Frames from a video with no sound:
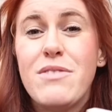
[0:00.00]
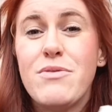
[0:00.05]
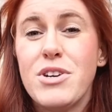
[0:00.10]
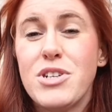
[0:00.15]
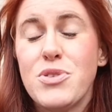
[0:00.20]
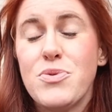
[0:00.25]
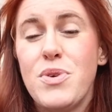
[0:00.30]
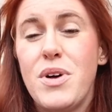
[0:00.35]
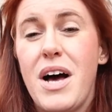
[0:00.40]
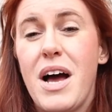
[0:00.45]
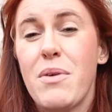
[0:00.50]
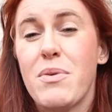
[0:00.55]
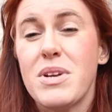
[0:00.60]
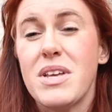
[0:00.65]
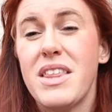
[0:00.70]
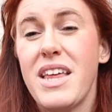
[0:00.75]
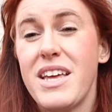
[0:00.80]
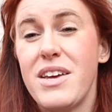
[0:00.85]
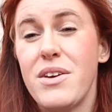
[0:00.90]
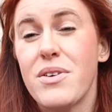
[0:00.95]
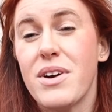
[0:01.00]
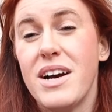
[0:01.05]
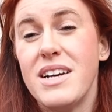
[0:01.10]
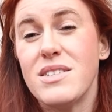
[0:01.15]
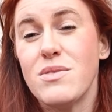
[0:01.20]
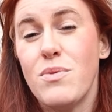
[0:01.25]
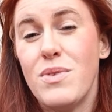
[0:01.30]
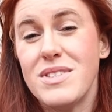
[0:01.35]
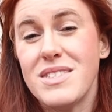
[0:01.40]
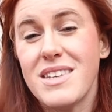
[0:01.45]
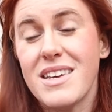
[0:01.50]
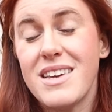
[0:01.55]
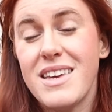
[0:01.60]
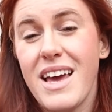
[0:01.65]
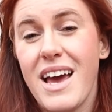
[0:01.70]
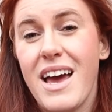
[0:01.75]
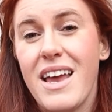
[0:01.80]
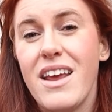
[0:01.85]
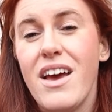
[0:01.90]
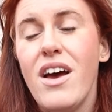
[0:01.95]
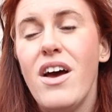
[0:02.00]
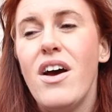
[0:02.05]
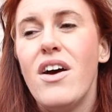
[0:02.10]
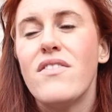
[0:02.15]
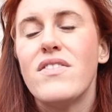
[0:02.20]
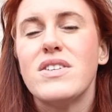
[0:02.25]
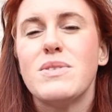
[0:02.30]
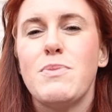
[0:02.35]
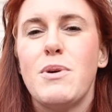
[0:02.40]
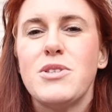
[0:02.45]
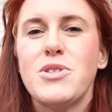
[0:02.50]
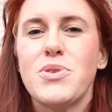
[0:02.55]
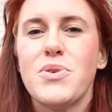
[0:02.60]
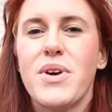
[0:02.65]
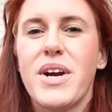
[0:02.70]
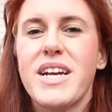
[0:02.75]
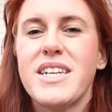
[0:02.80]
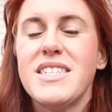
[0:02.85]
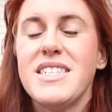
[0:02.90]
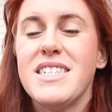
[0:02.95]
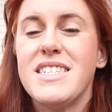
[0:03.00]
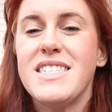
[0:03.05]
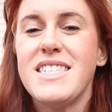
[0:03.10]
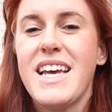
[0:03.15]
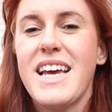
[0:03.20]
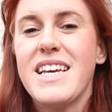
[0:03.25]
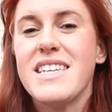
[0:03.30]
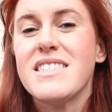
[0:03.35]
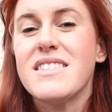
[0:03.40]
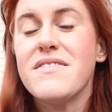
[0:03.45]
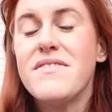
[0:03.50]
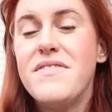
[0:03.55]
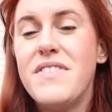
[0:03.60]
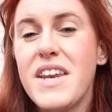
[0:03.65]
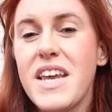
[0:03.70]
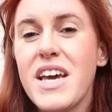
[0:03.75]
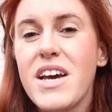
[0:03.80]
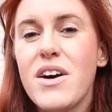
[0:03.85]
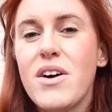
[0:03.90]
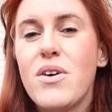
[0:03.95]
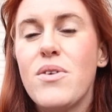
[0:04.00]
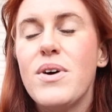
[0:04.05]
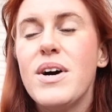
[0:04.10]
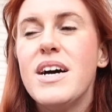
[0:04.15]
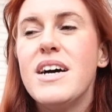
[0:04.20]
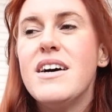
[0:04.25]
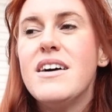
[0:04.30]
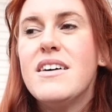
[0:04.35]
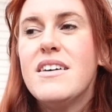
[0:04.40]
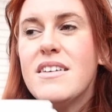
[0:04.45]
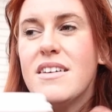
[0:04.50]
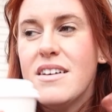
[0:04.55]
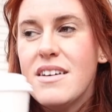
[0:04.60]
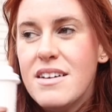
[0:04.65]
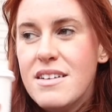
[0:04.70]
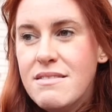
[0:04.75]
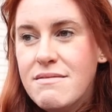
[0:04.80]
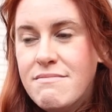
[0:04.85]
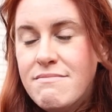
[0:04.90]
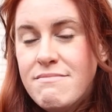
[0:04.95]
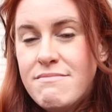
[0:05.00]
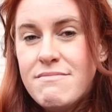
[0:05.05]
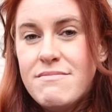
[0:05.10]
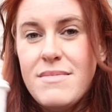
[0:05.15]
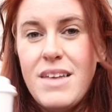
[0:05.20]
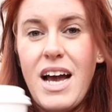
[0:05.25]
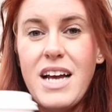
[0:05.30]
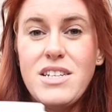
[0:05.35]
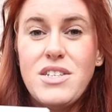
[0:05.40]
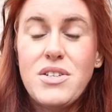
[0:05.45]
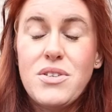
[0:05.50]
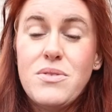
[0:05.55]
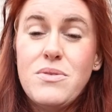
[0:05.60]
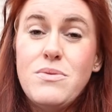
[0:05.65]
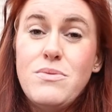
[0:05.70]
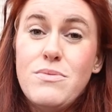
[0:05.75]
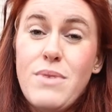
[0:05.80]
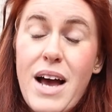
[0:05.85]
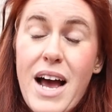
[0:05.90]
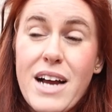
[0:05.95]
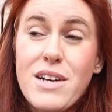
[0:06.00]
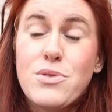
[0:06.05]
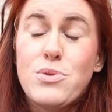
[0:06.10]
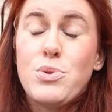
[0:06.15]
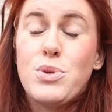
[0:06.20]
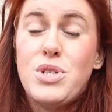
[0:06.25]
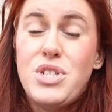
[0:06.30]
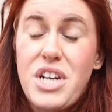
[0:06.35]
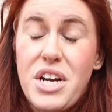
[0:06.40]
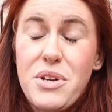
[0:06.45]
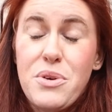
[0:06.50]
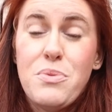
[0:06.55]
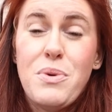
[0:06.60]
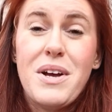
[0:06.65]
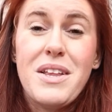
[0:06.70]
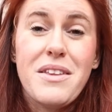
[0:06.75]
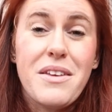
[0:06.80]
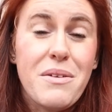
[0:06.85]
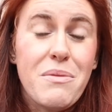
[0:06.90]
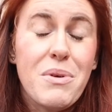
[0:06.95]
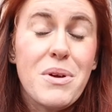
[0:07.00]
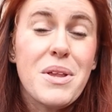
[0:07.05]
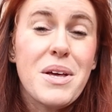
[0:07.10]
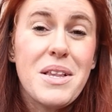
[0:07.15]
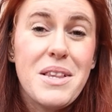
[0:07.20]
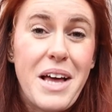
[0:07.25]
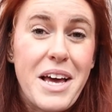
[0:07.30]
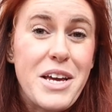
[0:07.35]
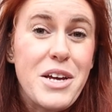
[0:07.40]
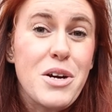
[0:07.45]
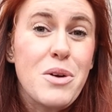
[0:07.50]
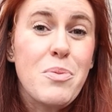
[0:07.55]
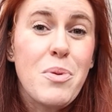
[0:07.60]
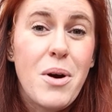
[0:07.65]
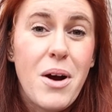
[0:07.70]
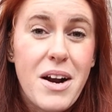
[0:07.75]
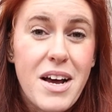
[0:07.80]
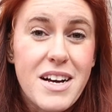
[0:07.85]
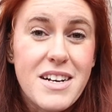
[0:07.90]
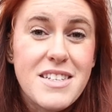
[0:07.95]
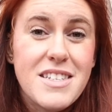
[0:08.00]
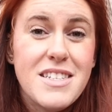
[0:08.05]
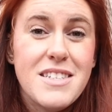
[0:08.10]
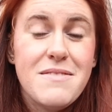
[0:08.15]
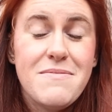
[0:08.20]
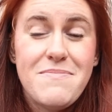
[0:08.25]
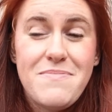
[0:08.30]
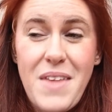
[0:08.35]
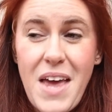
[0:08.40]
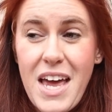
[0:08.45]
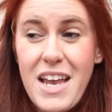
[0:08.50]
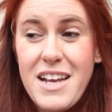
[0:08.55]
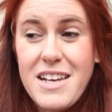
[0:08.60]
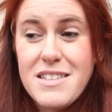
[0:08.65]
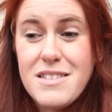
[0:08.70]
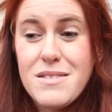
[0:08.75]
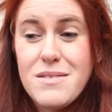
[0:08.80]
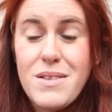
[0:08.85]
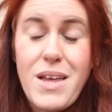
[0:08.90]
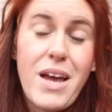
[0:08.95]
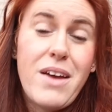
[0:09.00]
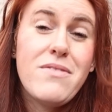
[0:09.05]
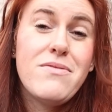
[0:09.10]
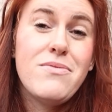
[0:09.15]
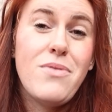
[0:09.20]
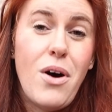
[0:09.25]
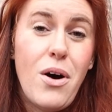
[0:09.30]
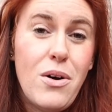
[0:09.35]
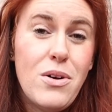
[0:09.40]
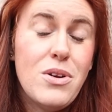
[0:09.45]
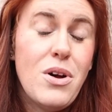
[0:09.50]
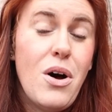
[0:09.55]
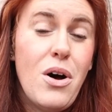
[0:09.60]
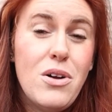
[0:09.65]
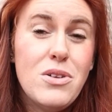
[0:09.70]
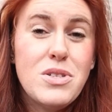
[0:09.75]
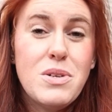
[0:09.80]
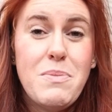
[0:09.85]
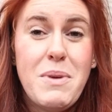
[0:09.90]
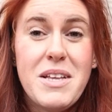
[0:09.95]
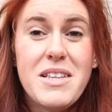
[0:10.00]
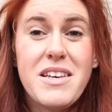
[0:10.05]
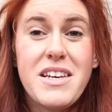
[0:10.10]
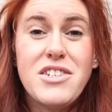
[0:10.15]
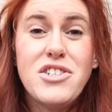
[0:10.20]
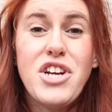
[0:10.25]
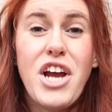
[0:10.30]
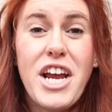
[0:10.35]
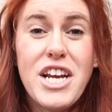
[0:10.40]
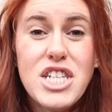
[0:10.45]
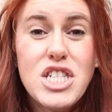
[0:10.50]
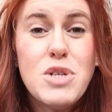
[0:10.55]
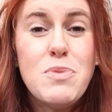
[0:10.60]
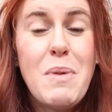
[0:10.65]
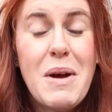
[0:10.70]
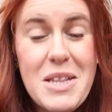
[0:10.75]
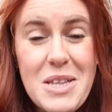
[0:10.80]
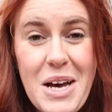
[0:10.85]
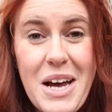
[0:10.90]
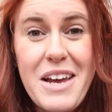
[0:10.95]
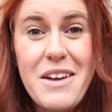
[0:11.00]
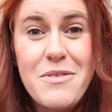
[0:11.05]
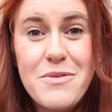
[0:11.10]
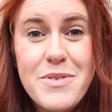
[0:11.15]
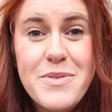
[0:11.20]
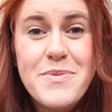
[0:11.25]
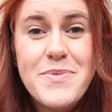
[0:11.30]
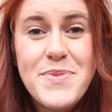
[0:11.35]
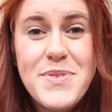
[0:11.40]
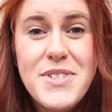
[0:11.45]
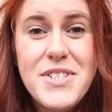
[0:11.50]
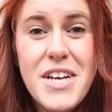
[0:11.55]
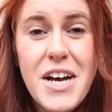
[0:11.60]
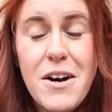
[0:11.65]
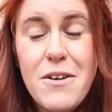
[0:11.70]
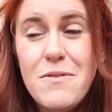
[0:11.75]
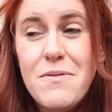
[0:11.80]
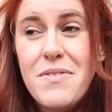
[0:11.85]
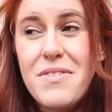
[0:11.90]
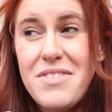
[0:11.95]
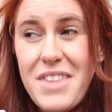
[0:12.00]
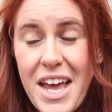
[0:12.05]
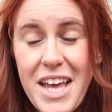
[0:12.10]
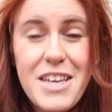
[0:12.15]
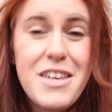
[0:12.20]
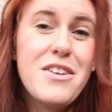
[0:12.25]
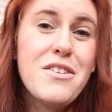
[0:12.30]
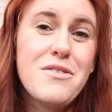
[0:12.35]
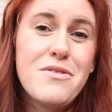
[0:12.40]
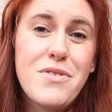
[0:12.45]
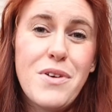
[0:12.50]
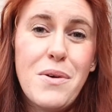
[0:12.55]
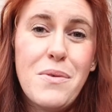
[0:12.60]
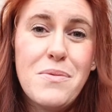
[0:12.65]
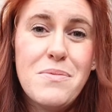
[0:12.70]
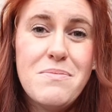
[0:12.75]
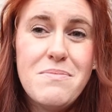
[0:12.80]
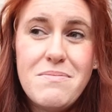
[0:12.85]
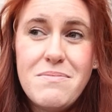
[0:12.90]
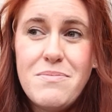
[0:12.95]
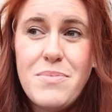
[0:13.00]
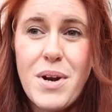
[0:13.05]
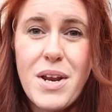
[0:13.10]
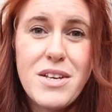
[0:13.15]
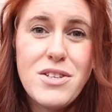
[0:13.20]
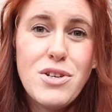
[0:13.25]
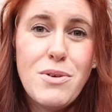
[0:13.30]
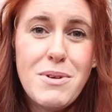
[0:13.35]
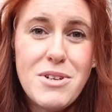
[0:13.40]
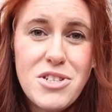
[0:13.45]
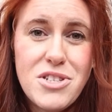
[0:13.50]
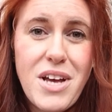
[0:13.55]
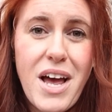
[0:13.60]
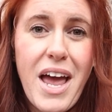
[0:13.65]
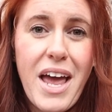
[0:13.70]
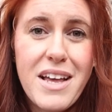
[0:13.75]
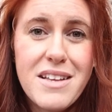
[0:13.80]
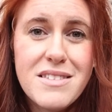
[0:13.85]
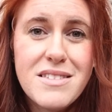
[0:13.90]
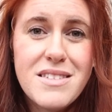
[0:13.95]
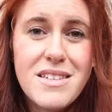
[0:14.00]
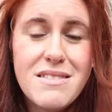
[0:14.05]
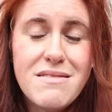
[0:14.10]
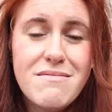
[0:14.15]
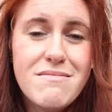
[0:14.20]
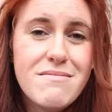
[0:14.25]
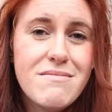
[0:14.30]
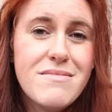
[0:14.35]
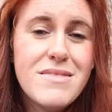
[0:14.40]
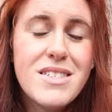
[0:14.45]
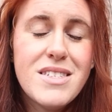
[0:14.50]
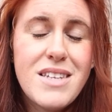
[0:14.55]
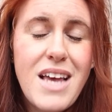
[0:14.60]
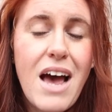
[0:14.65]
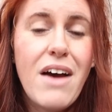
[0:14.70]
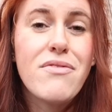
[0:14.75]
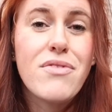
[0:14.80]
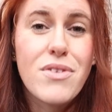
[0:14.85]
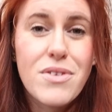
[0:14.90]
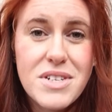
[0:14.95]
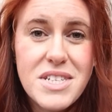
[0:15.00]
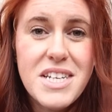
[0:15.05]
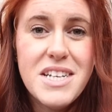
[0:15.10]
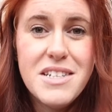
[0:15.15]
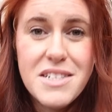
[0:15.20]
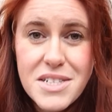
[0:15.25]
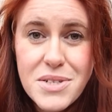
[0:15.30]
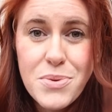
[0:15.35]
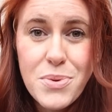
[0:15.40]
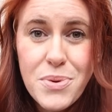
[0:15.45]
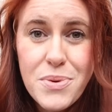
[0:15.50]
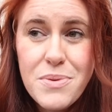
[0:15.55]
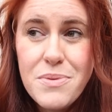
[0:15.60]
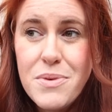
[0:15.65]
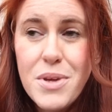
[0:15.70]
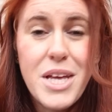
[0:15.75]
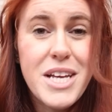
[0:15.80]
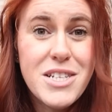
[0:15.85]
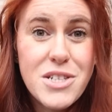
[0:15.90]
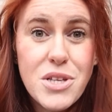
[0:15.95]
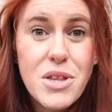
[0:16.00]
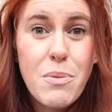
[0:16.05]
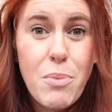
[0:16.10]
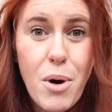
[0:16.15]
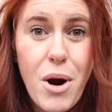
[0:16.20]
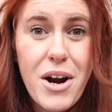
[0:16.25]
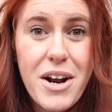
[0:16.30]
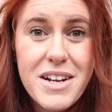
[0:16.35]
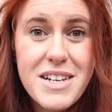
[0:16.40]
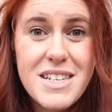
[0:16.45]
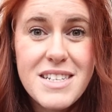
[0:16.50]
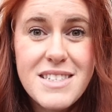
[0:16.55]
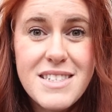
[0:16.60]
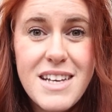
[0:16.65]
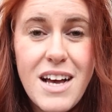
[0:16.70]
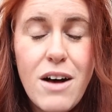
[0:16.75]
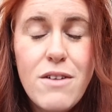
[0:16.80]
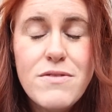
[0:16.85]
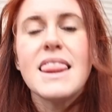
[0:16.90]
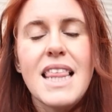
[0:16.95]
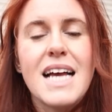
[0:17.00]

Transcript: And Ritual, I want to thank you guys once again for sponsoring today's video. I do actually genuinely really like your products, and they've all ultimately changed my life. So thank you for putting so much science and effort into the product itself.